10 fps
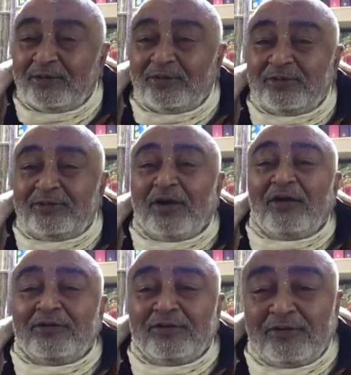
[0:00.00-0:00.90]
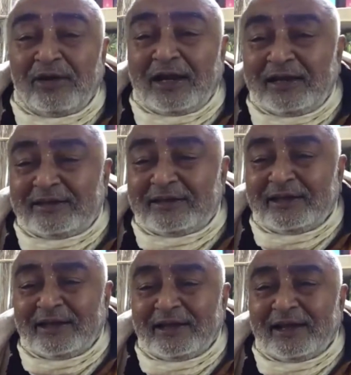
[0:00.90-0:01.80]
who don't know
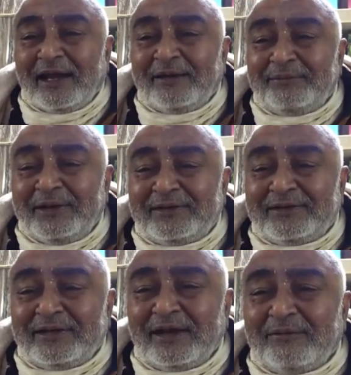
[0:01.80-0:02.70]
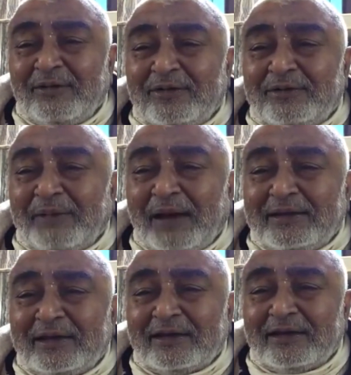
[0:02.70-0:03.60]
anything ABC about
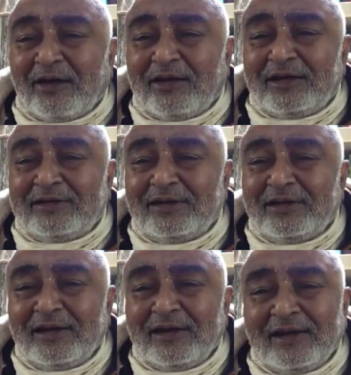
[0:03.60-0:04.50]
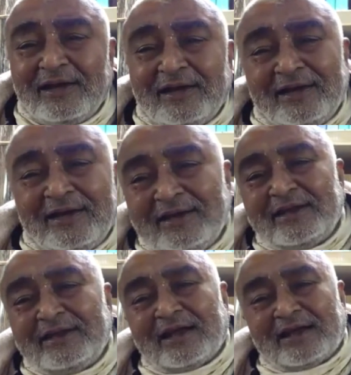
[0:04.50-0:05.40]
Vedic knowledge, he
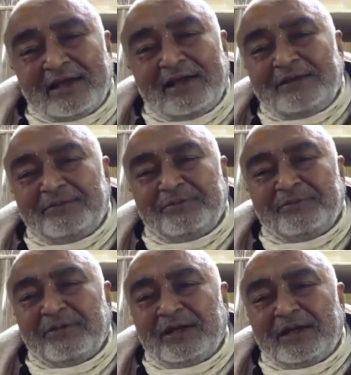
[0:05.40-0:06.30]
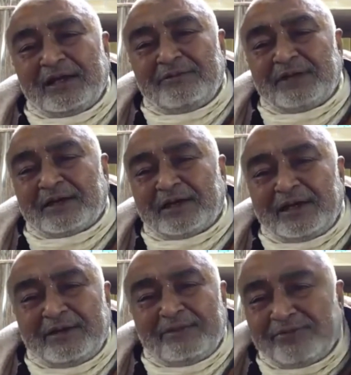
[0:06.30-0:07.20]
says, Akir, he give the
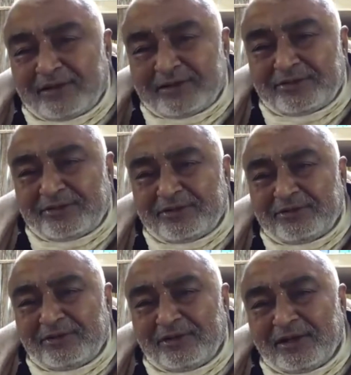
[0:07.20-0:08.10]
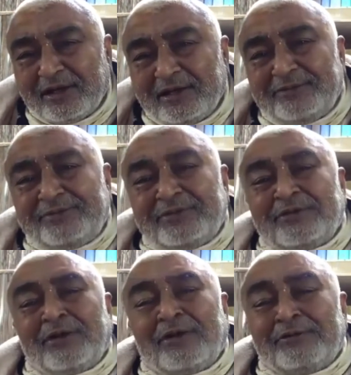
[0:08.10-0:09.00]
key first to you. If you
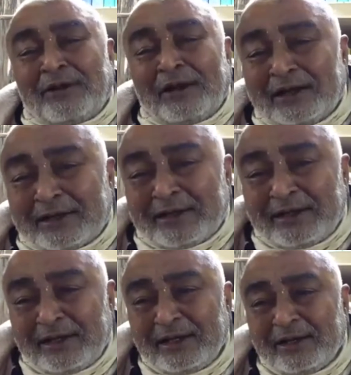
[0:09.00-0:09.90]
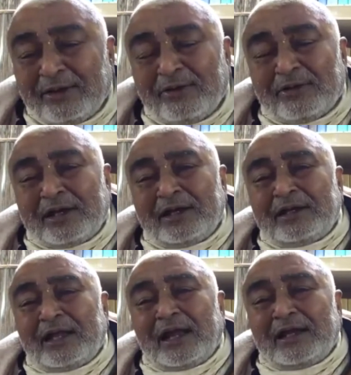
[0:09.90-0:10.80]
want one key, okay,
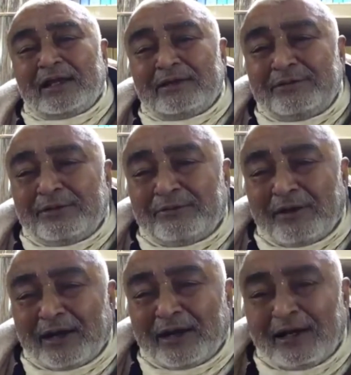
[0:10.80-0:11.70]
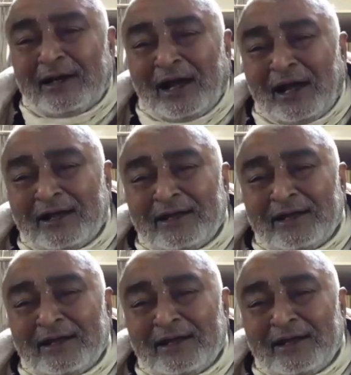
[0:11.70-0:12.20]
then I give you veranda.